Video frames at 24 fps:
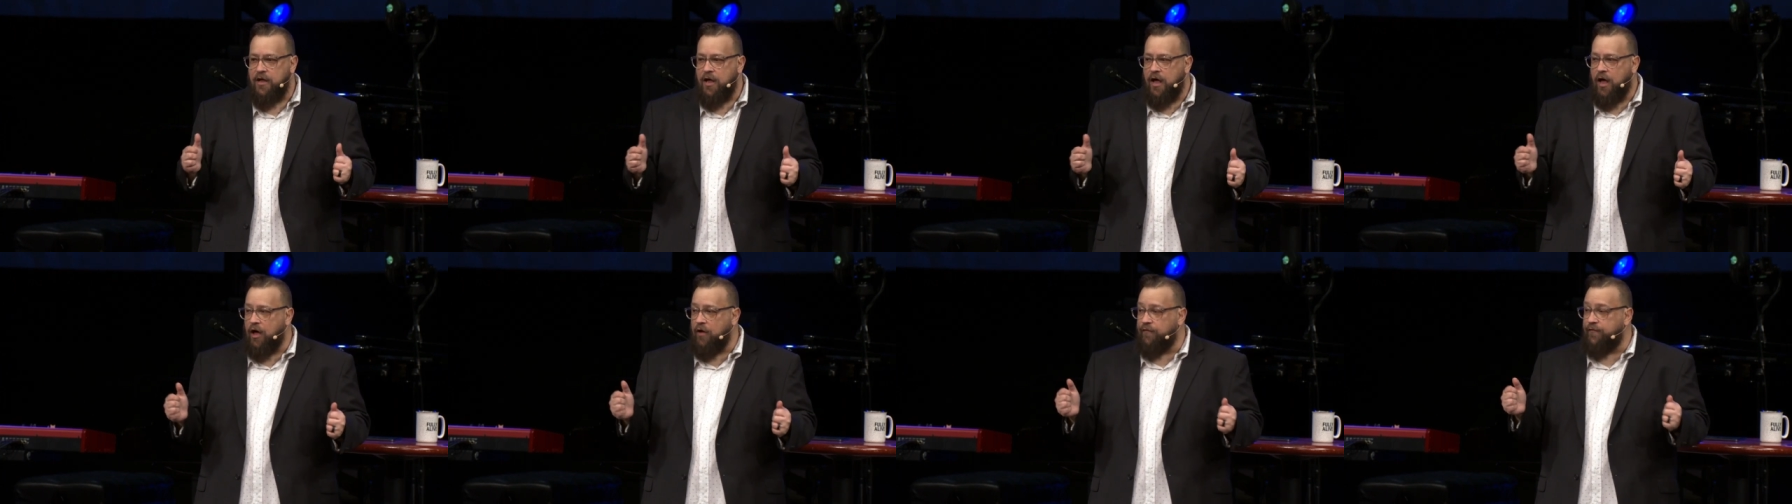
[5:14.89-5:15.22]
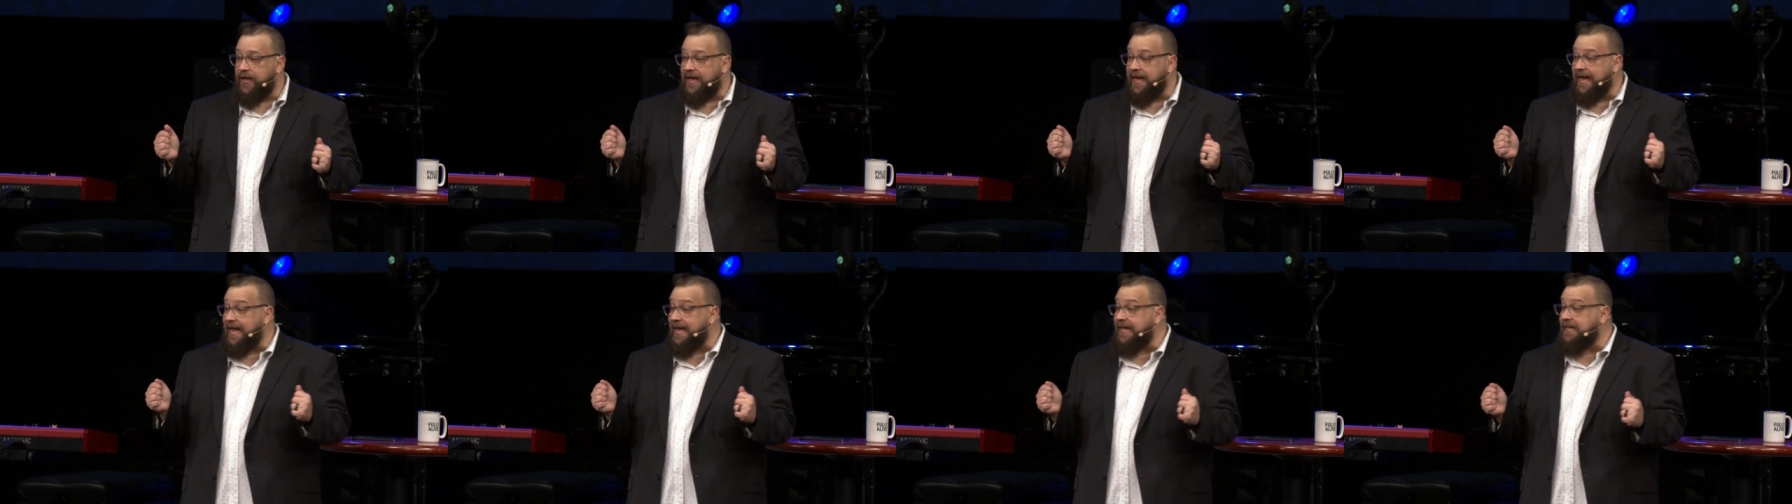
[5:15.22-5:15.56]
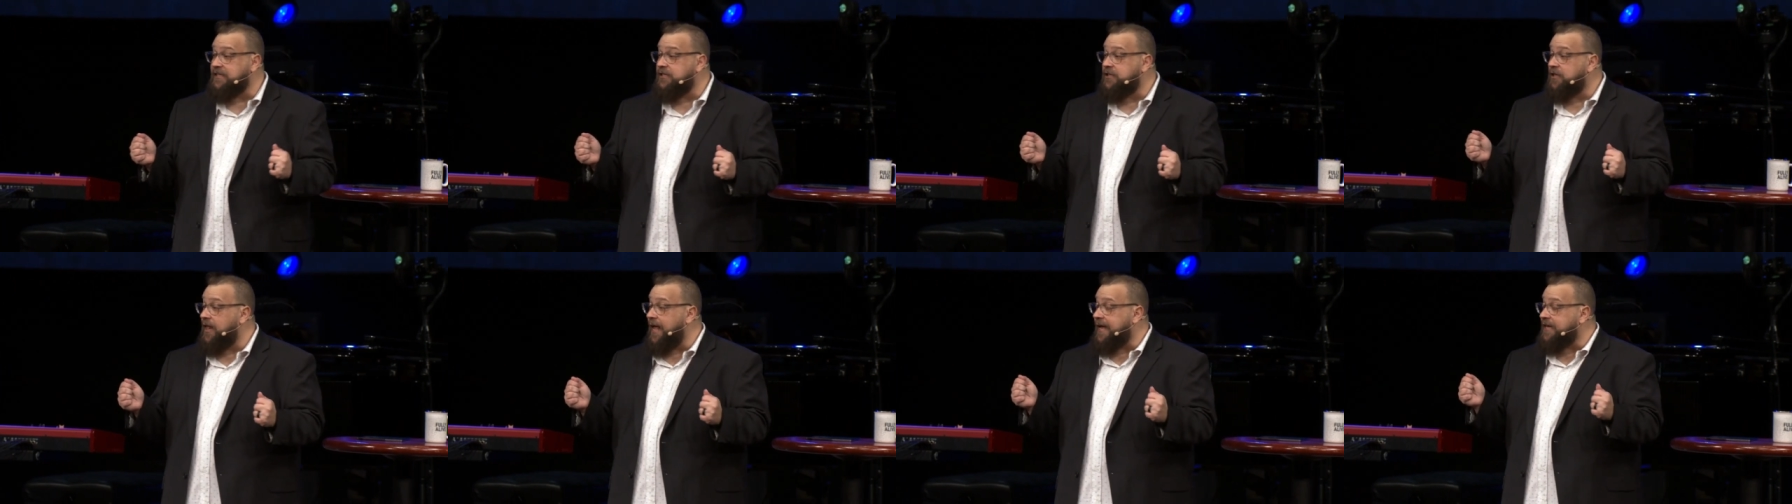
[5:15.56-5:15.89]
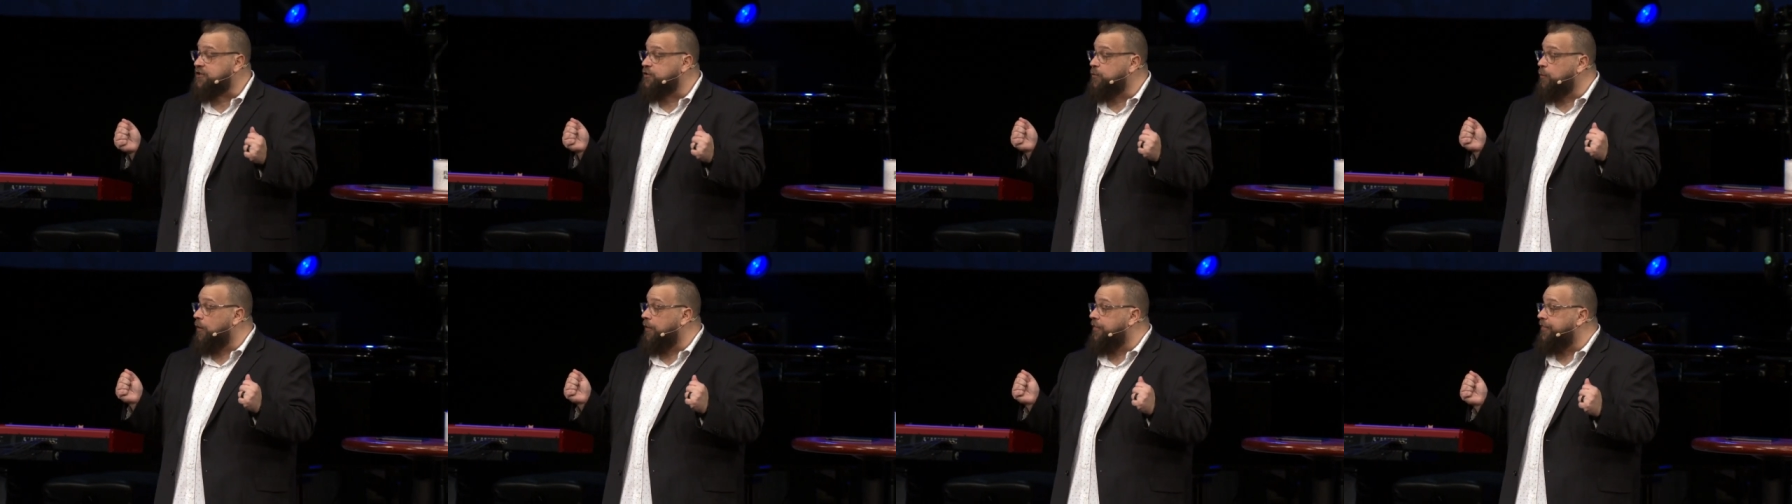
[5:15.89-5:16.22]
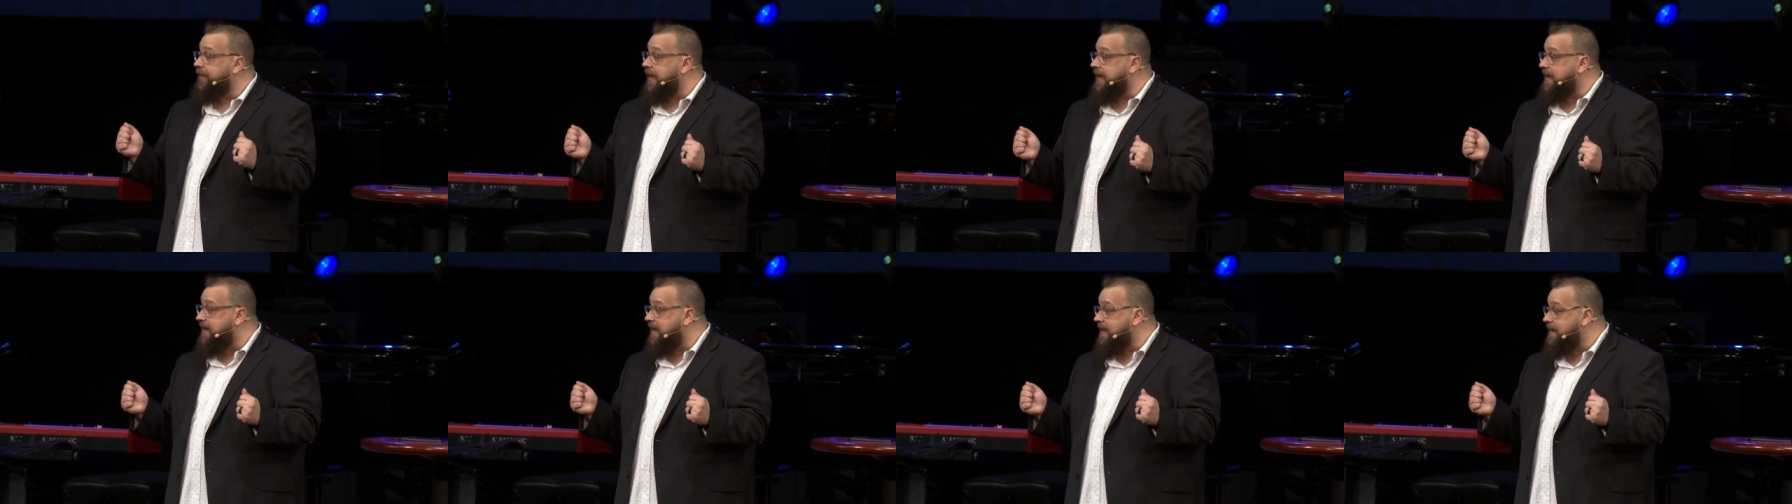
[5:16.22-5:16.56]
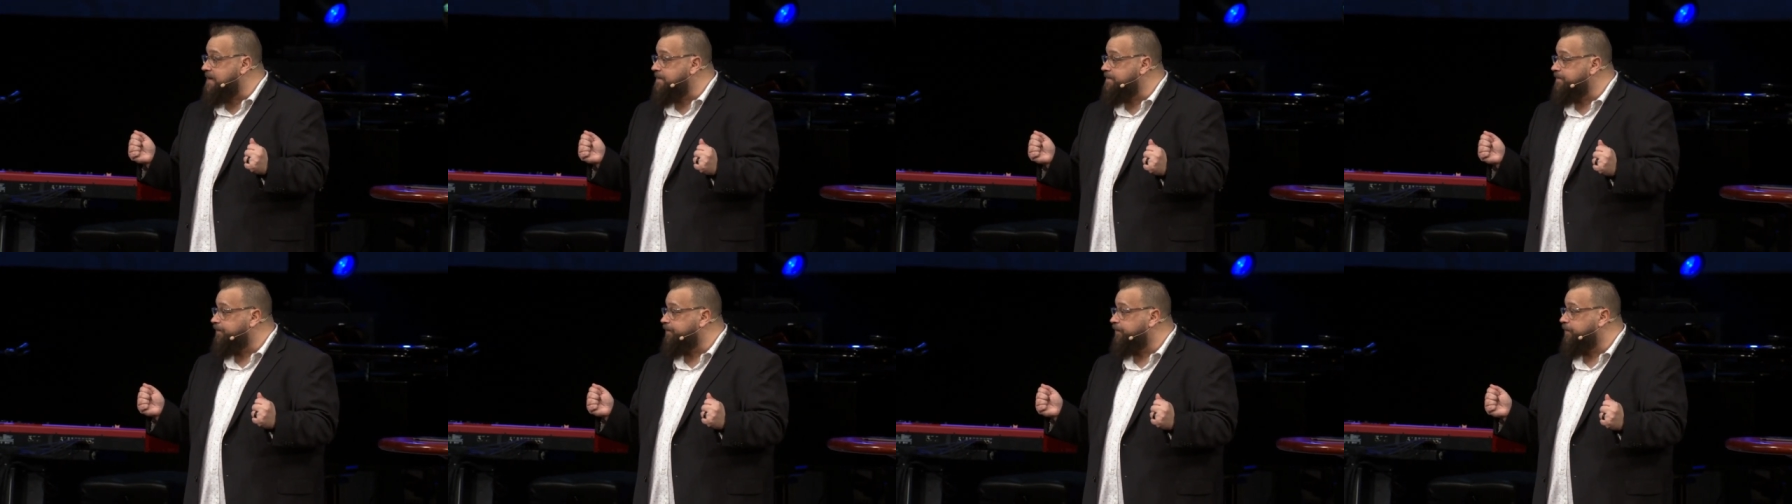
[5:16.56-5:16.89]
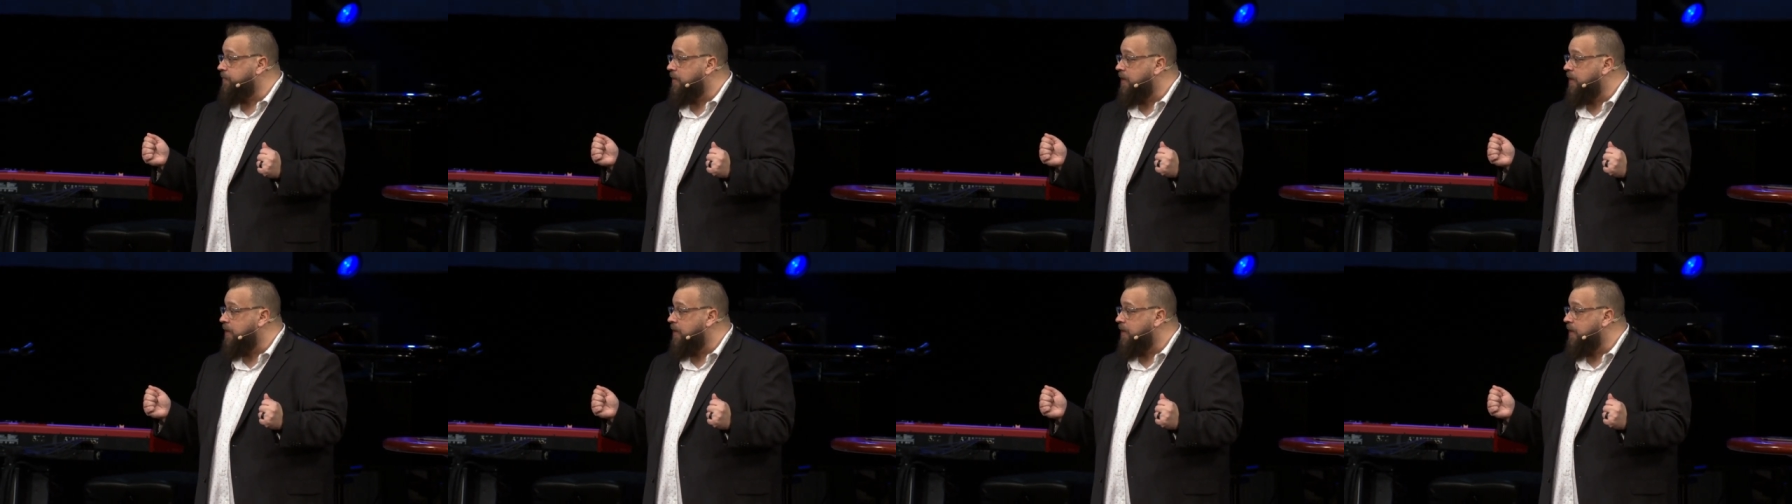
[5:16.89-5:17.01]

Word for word: of intellectual thinking,